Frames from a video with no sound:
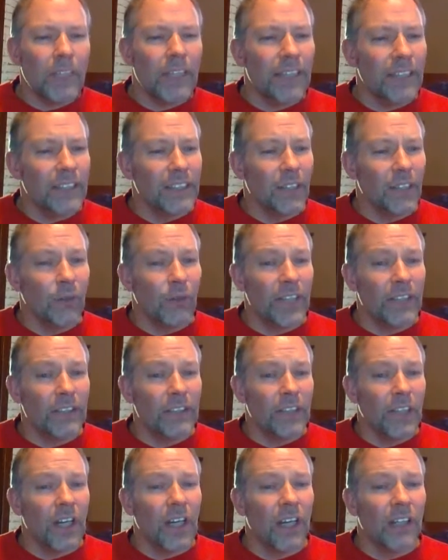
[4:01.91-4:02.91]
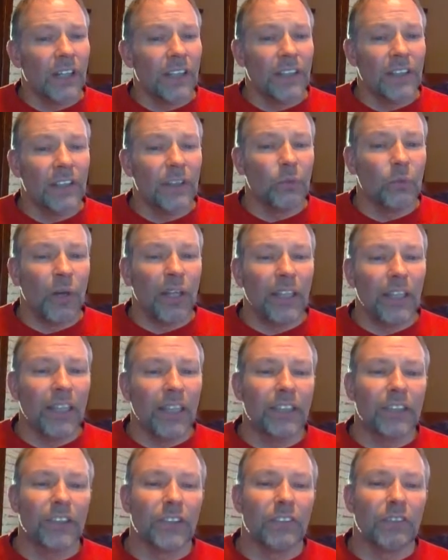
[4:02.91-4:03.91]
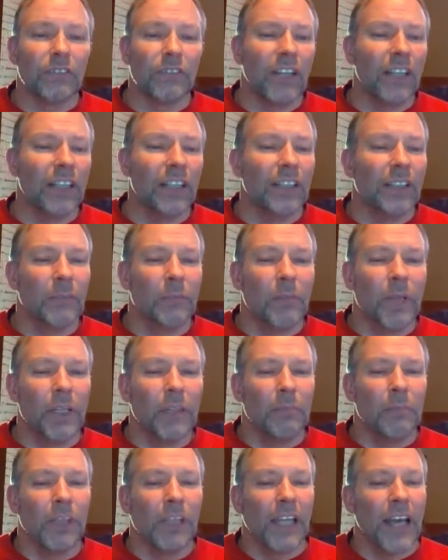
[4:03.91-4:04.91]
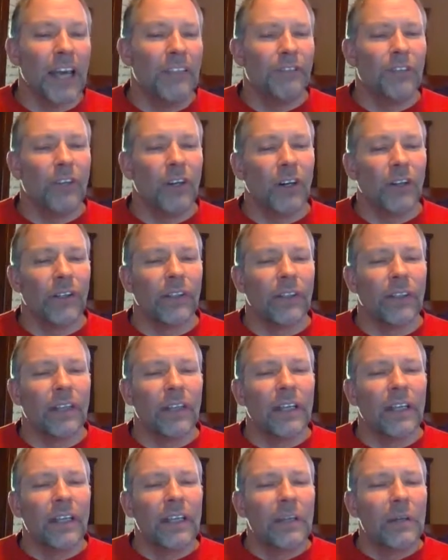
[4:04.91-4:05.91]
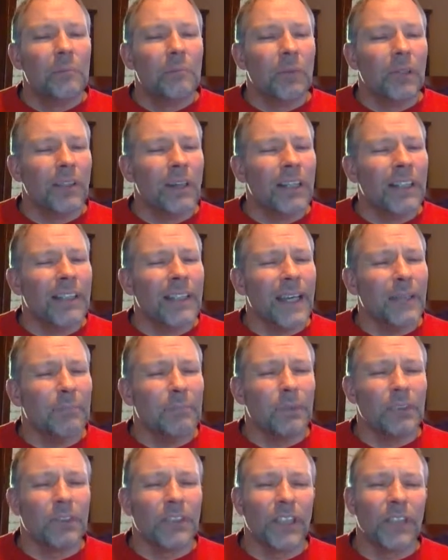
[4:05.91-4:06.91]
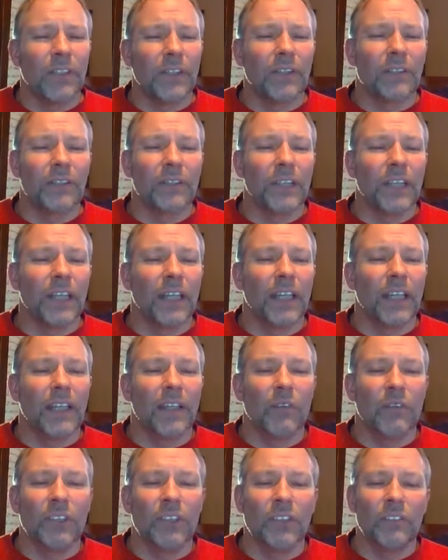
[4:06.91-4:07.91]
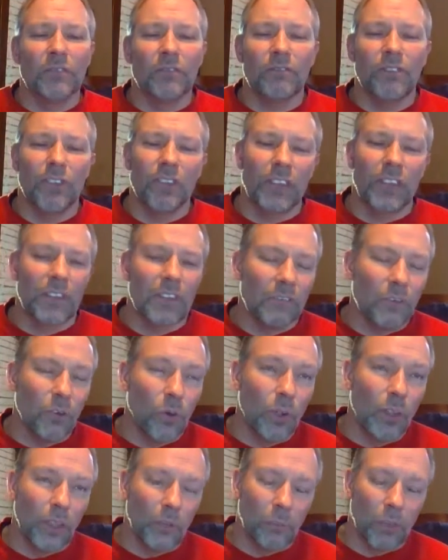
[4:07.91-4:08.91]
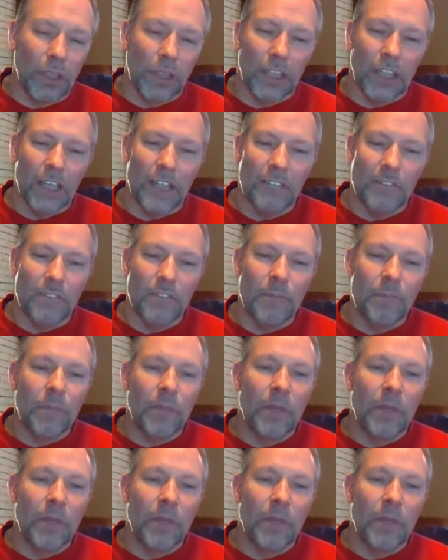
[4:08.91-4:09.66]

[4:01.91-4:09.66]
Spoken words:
He's a great dog, and his wet licks are fun and make me laugh hard, but on that particular day, he wasn't filling the void in my life.